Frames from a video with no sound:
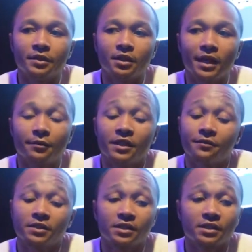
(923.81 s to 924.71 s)
But I would
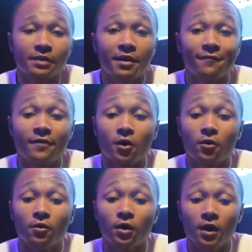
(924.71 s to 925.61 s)
definitely just say my
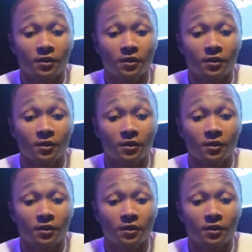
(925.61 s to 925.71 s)
phone,